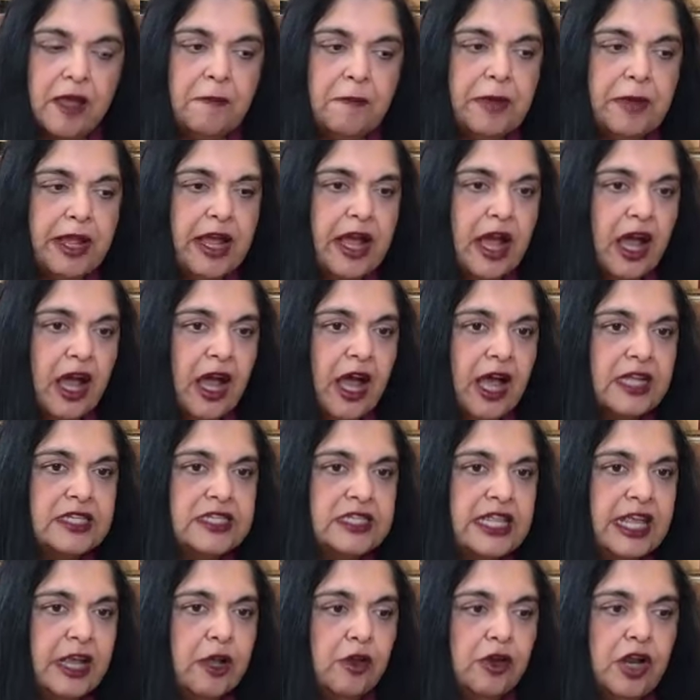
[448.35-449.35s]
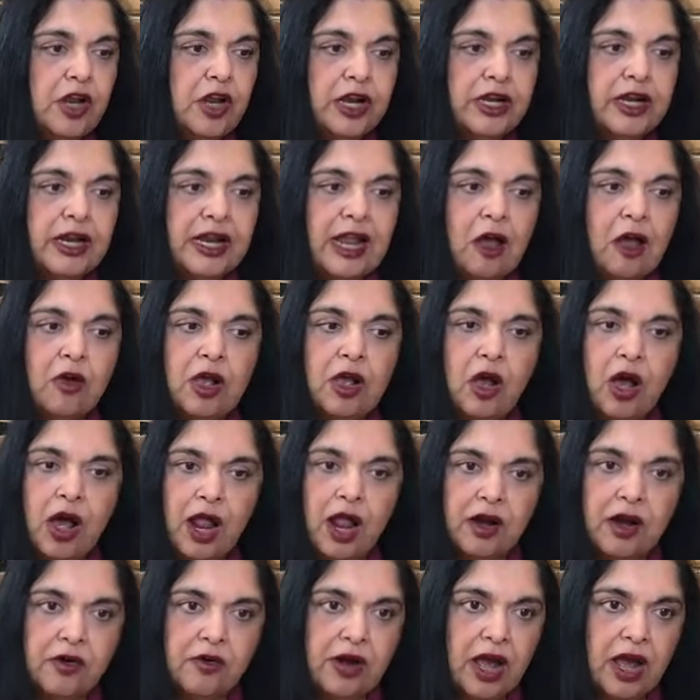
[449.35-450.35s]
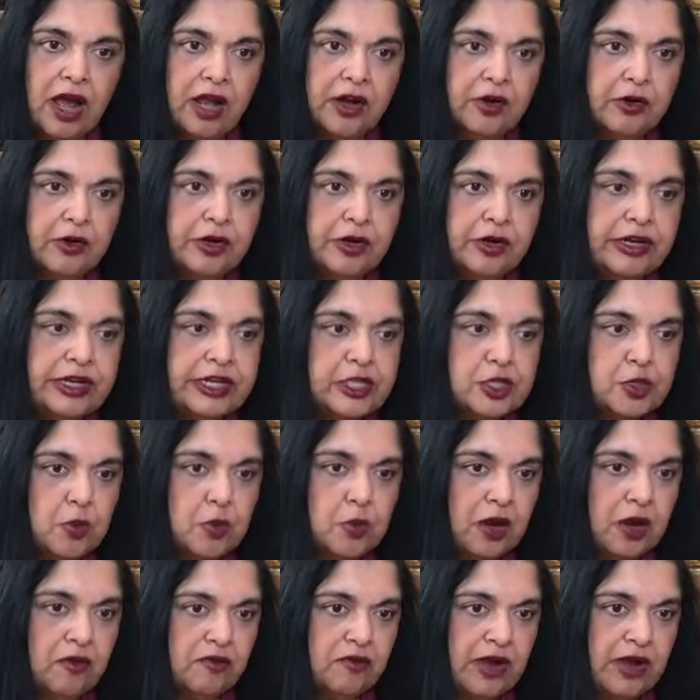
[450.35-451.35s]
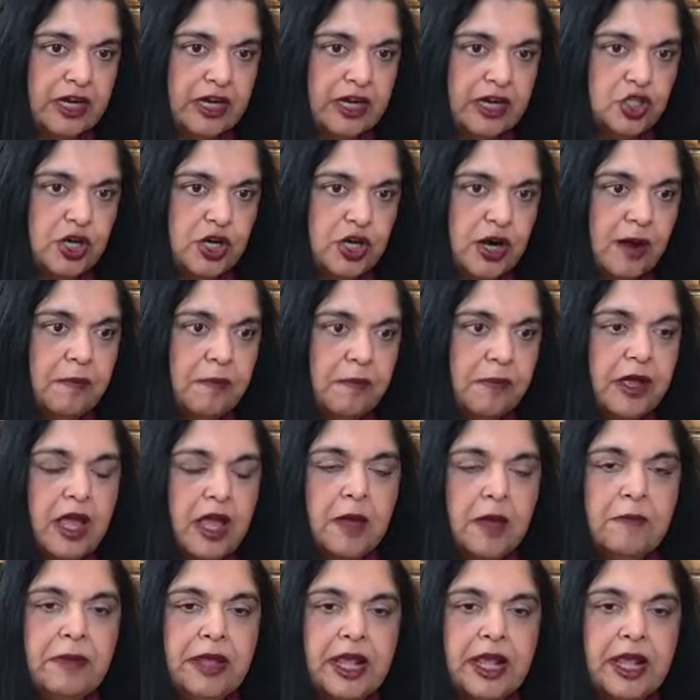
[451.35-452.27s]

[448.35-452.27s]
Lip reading: because they could not allow Colorado to disqualify Trump